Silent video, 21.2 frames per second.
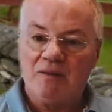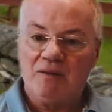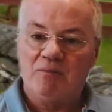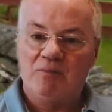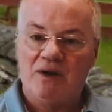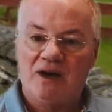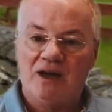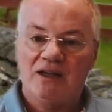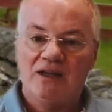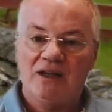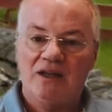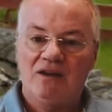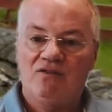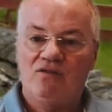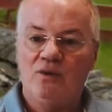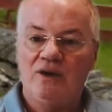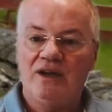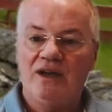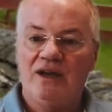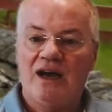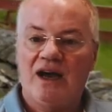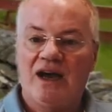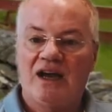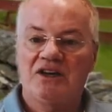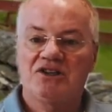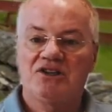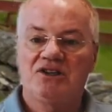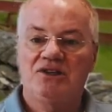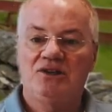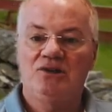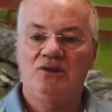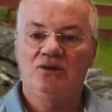But if we
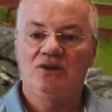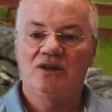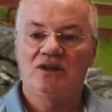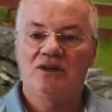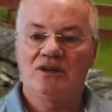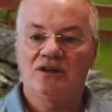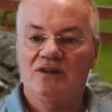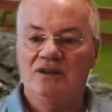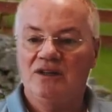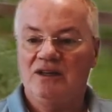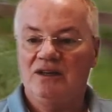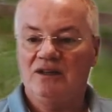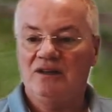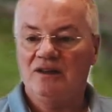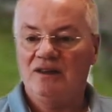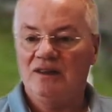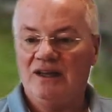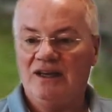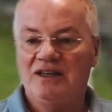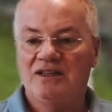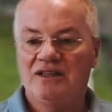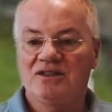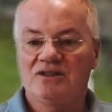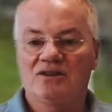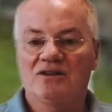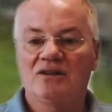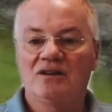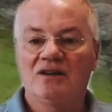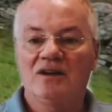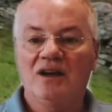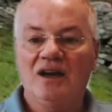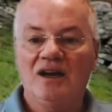actually look at the
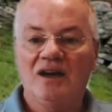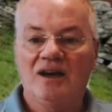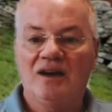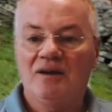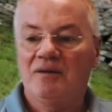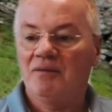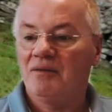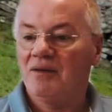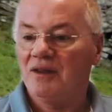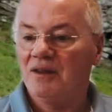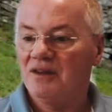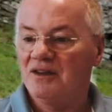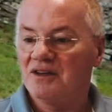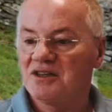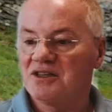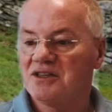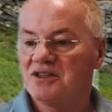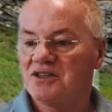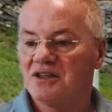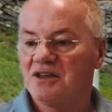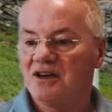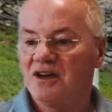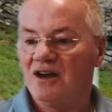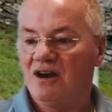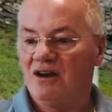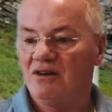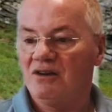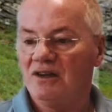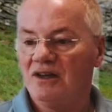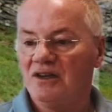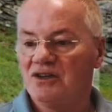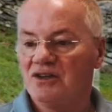later, this is it
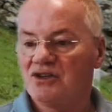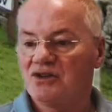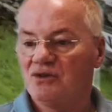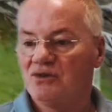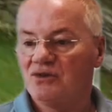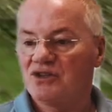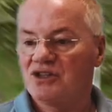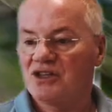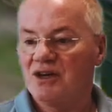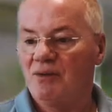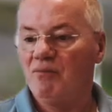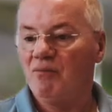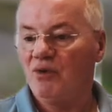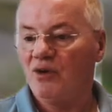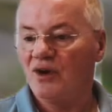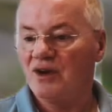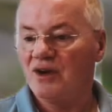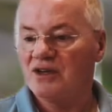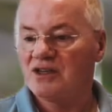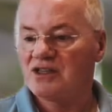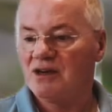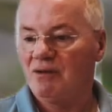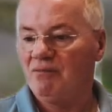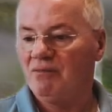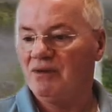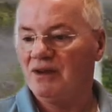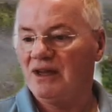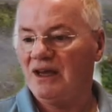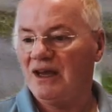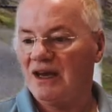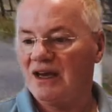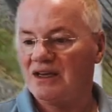currently, so at some point
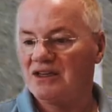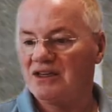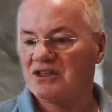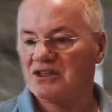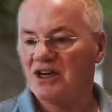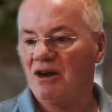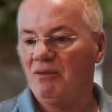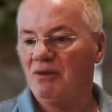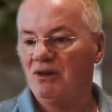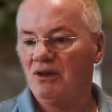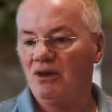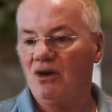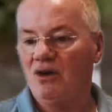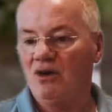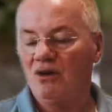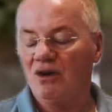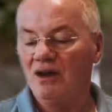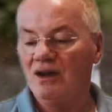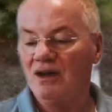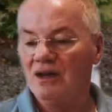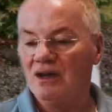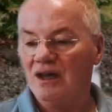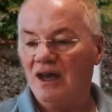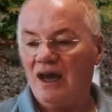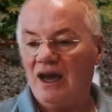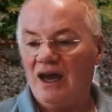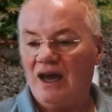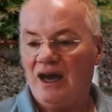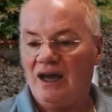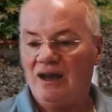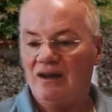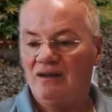somebody has come along
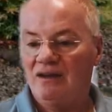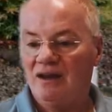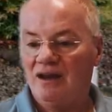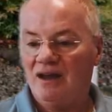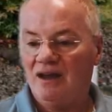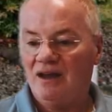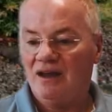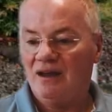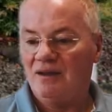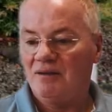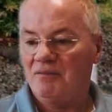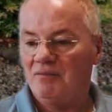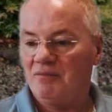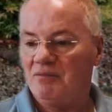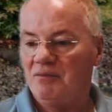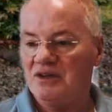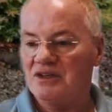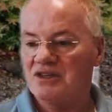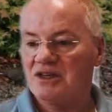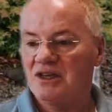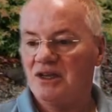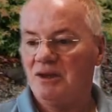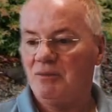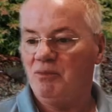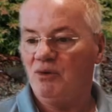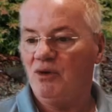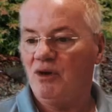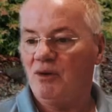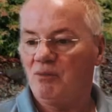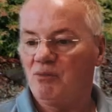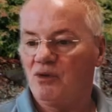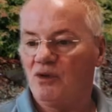and basically
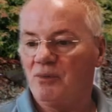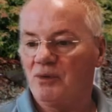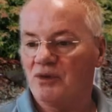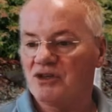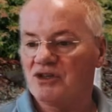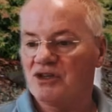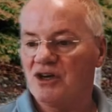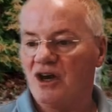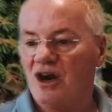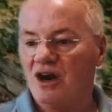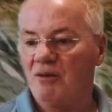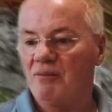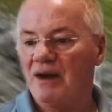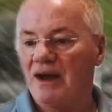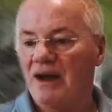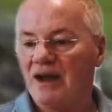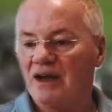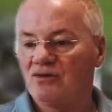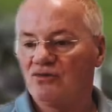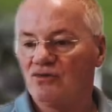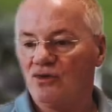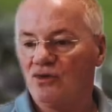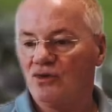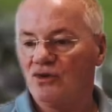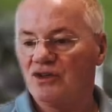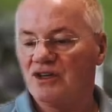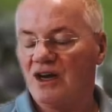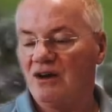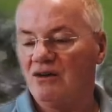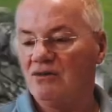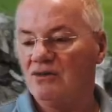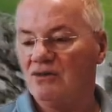put a proper tarmac road
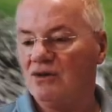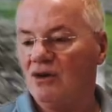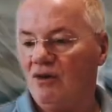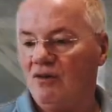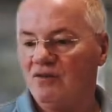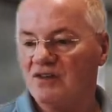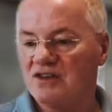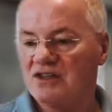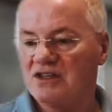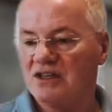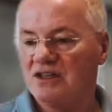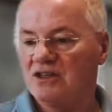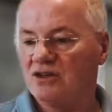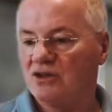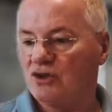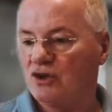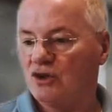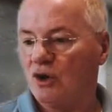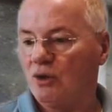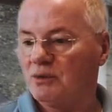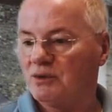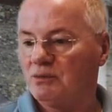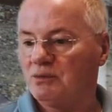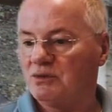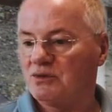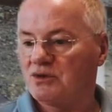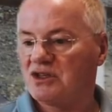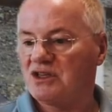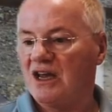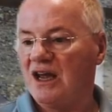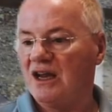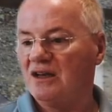down, not obviously to adoptable
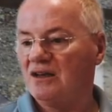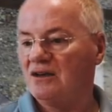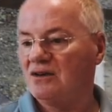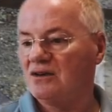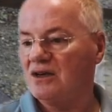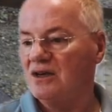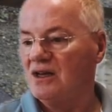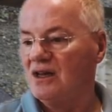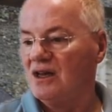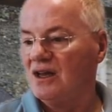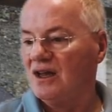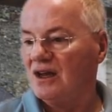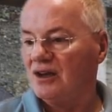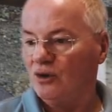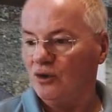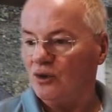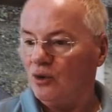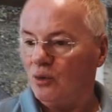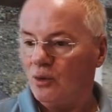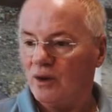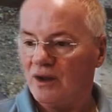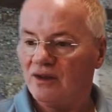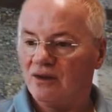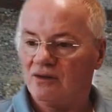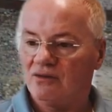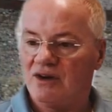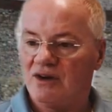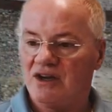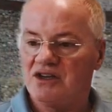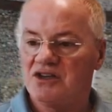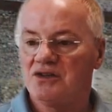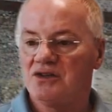standard. Don't know whether the
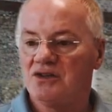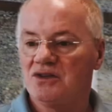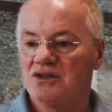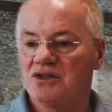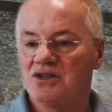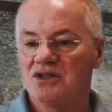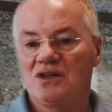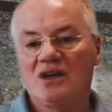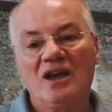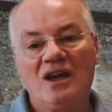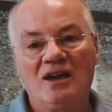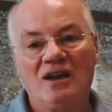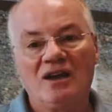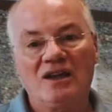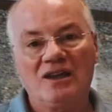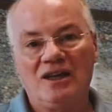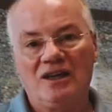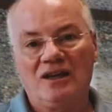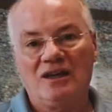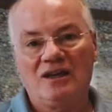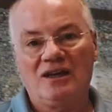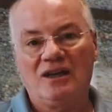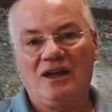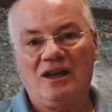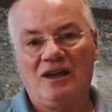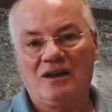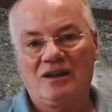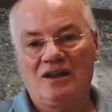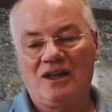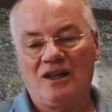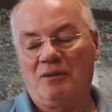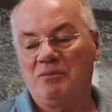residents
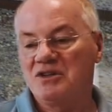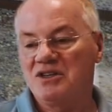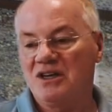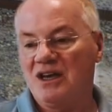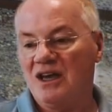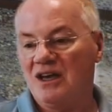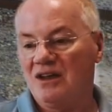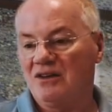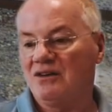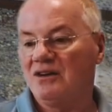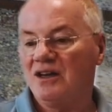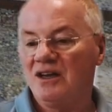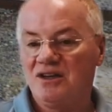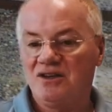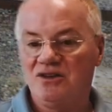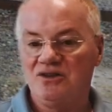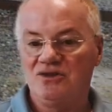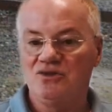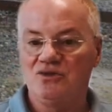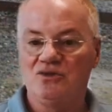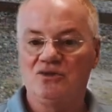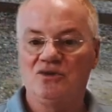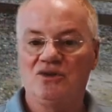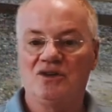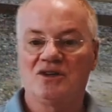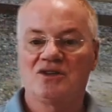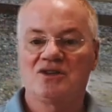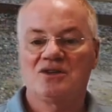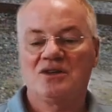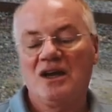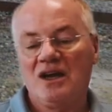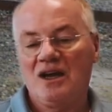clubbed together to do
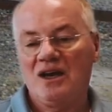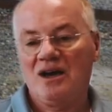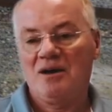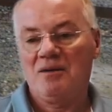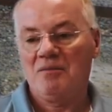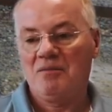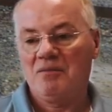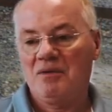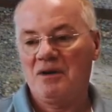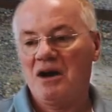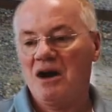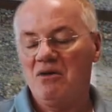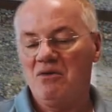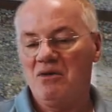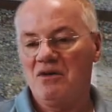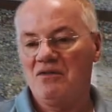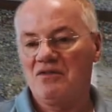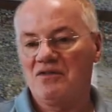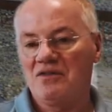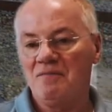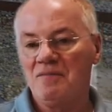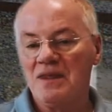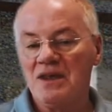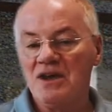this, but however.